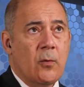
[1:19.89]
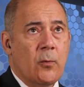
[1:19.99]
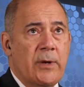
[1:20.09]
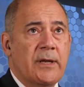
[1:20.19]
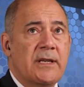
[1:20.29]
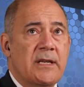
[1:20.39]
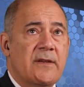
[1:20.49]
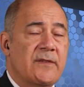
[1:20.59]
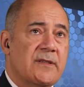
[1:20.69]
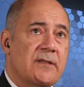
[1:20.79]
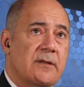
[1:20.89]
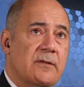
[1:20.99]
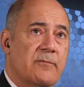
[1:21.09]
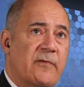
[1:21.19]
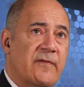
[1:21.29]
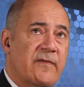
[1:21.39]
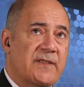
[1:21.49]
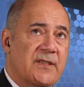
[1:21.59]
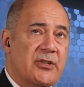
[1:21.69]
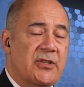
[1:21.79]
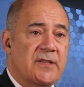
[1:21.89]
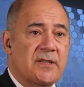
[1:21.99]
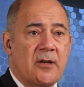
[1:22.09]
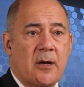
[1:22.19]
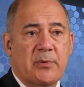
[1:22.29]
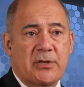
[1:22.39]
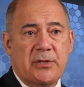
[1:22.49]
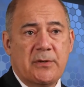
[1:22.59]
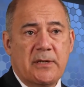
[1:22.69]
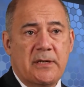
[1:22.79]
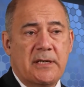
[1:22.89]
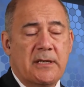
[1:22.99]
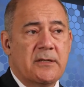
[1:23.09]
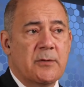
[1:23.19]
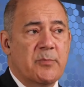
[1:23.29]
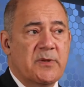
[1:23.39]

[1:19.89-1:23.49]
really gives physicians an opportunity to